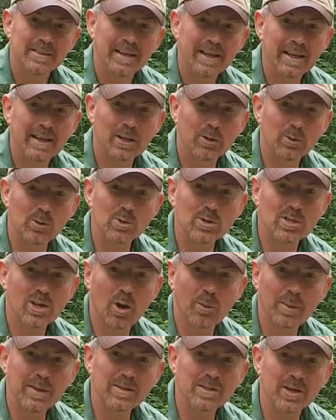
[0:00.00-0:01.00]
it can
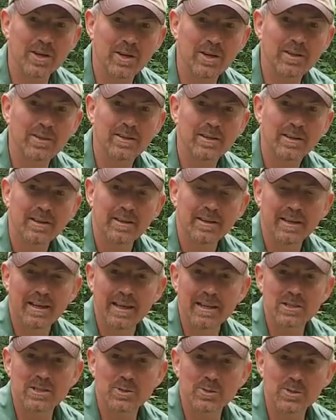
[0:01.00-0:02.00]
also be turned
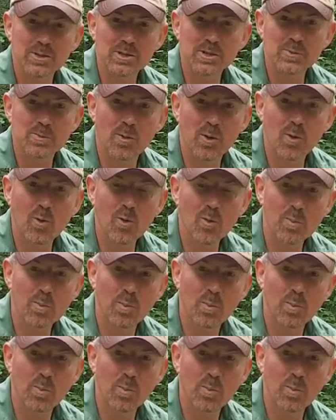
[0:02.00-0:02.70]
into a small